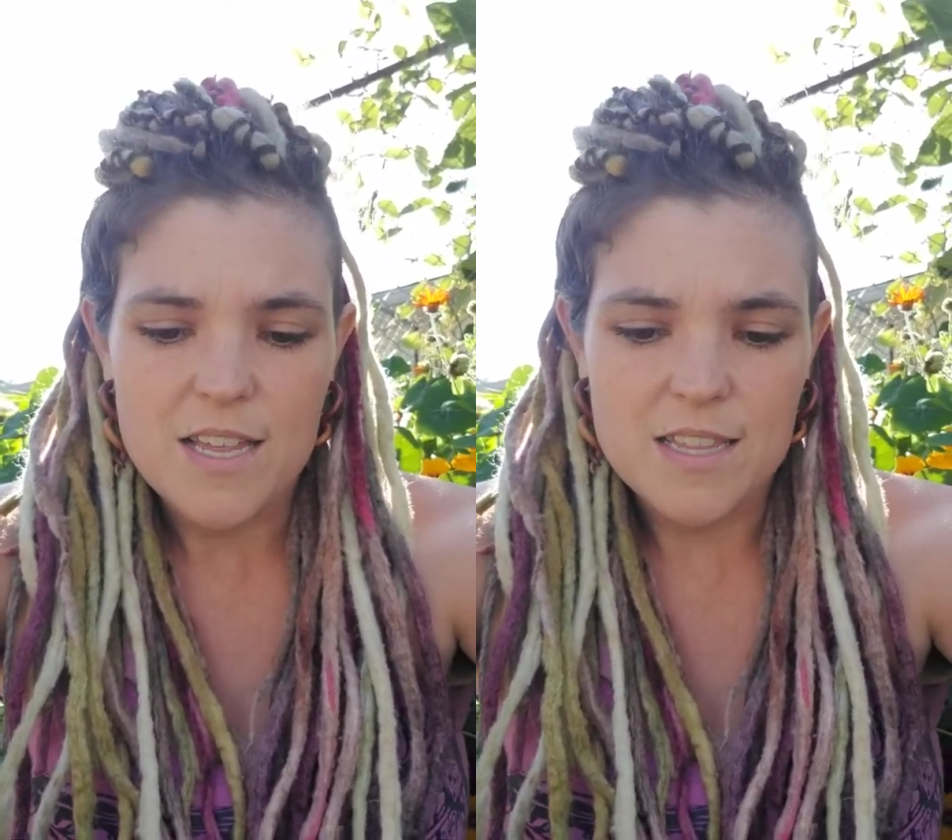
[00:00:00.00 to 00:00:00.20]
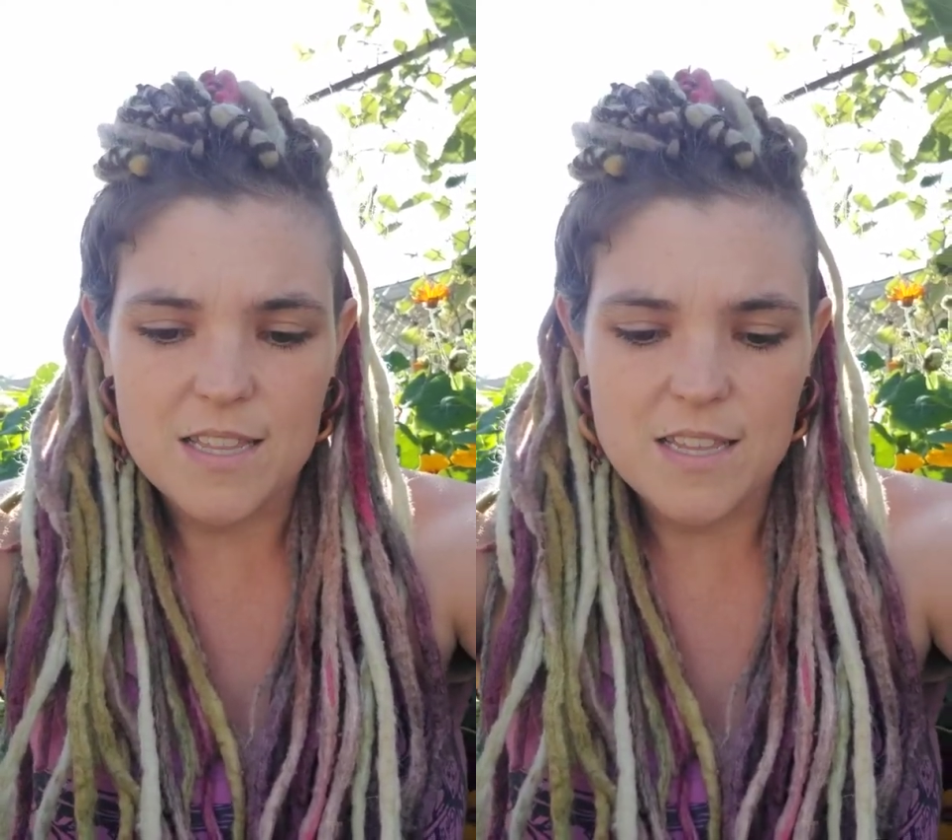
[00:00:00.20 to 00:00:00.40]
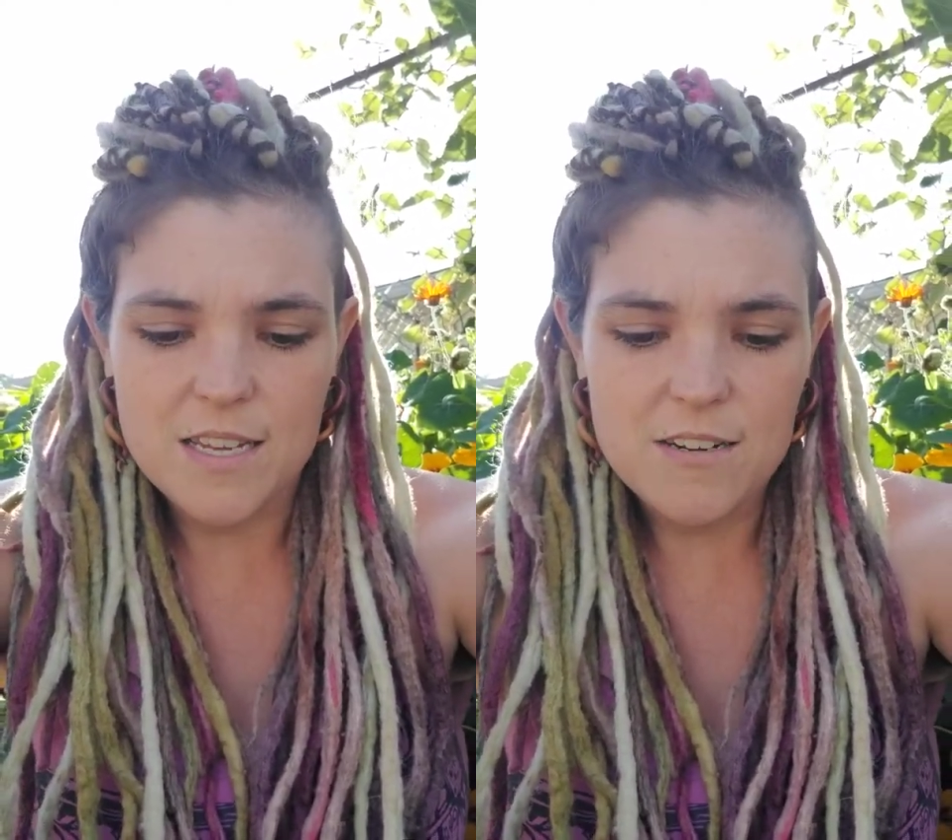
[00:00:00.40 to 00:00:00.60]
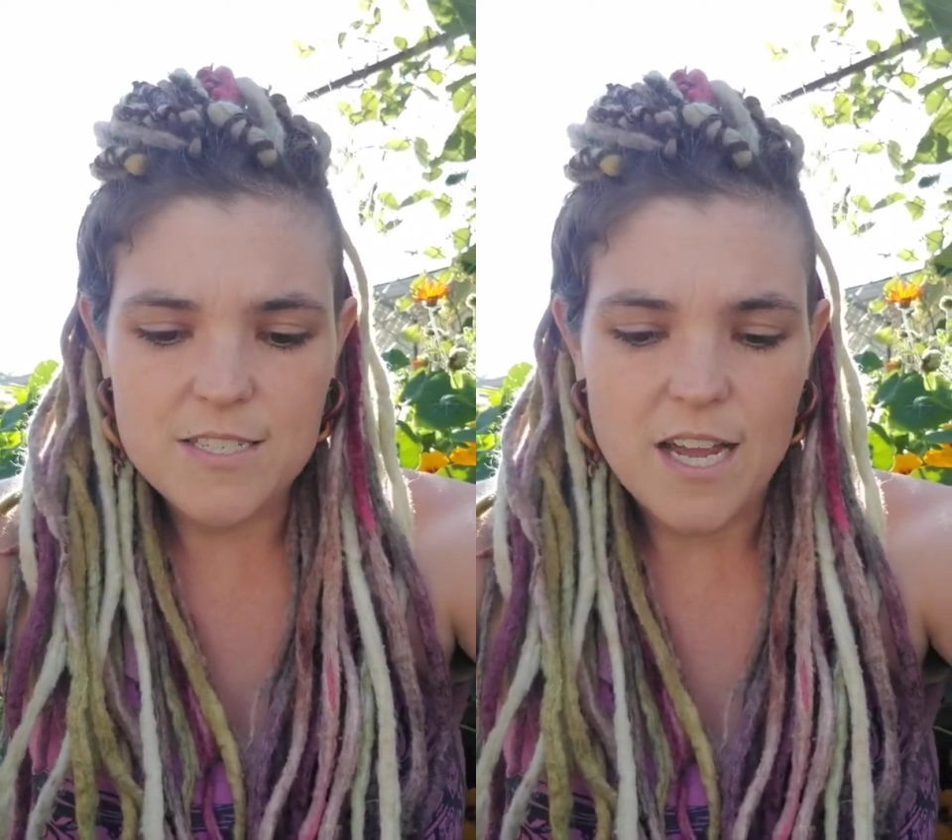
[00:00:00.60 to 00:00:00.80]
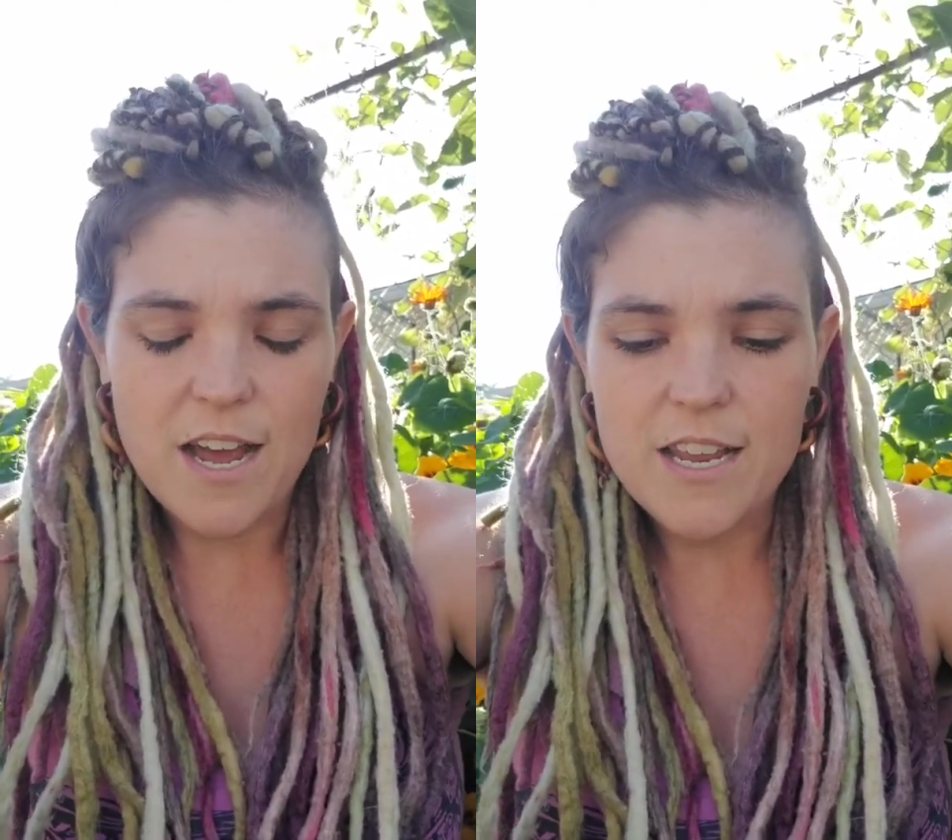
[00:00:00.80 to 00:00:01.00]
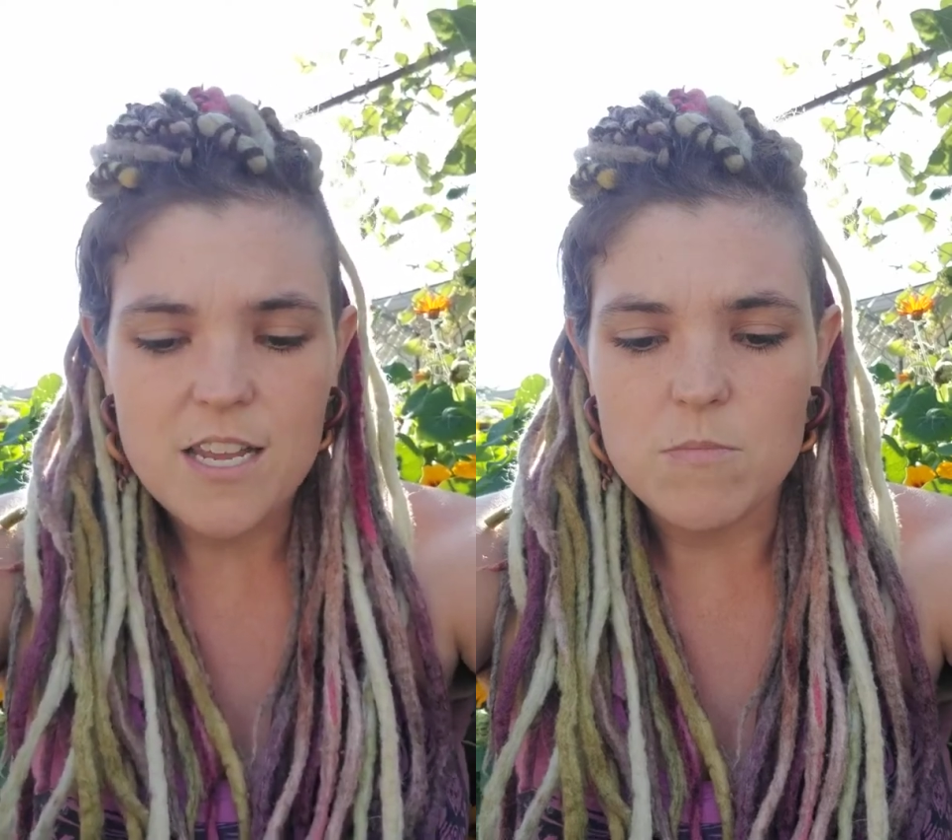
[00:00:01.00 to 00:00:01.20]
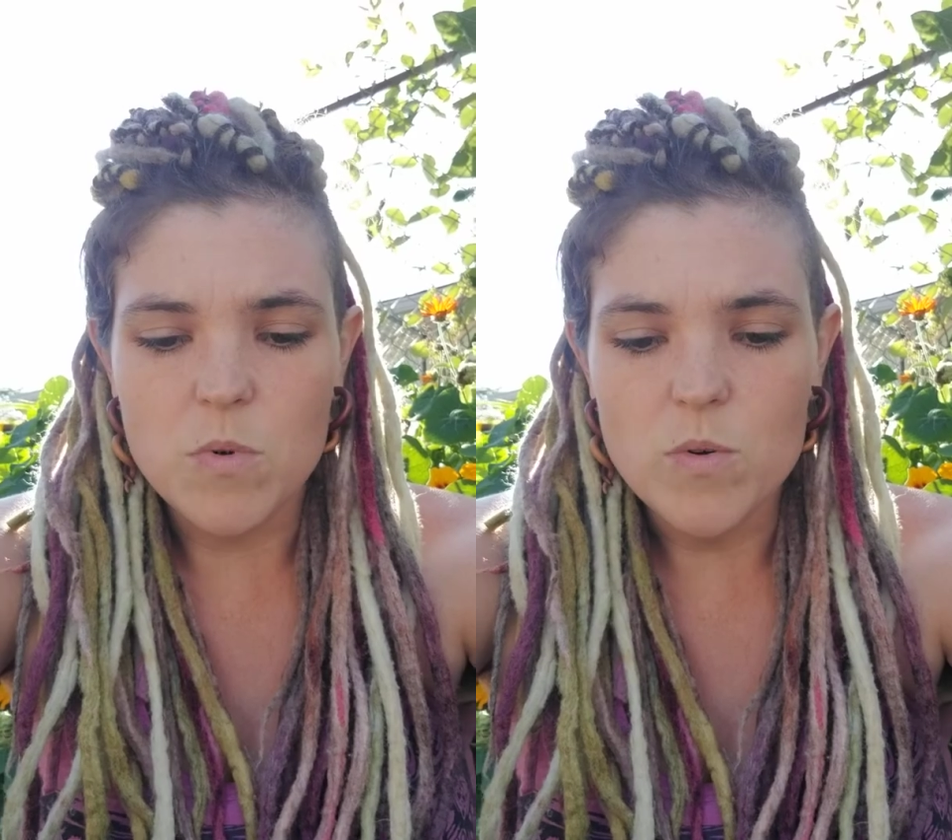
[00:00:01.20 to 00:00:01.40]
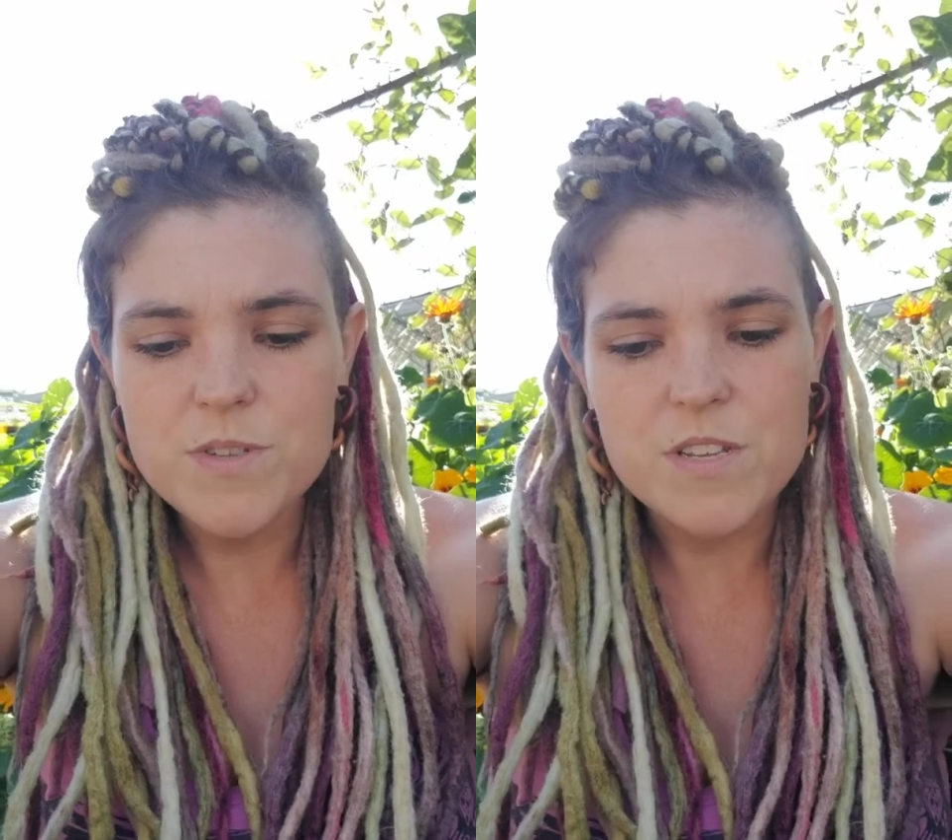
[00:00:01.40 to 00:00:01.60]
little tiny
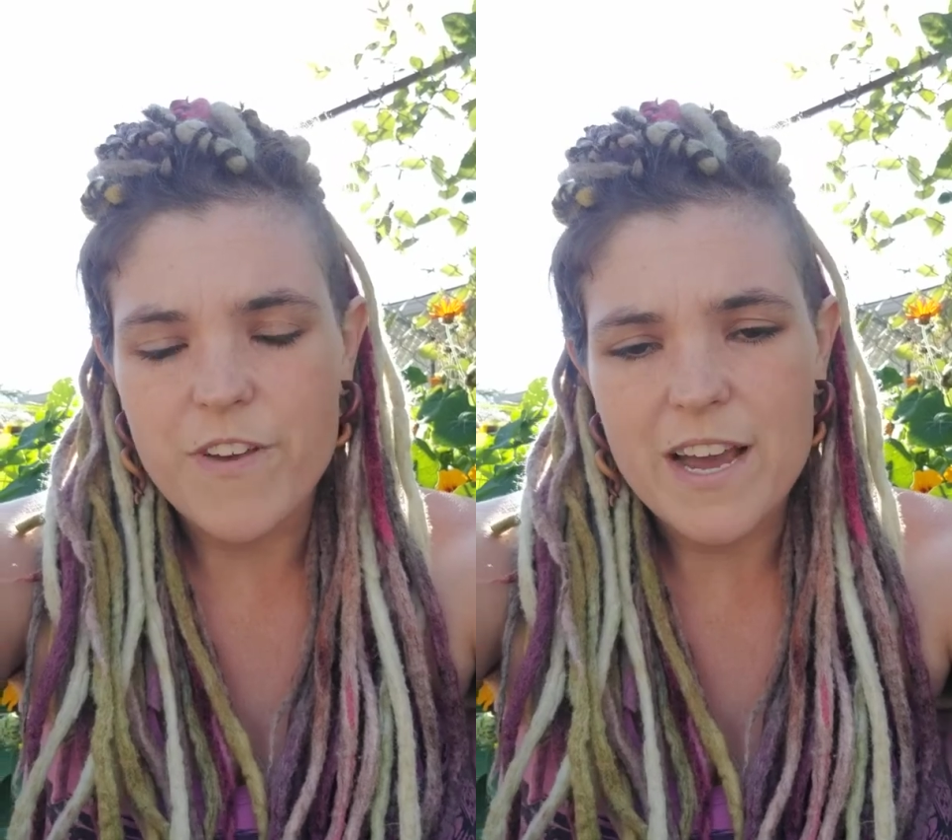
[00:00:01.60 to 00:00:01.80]
molds of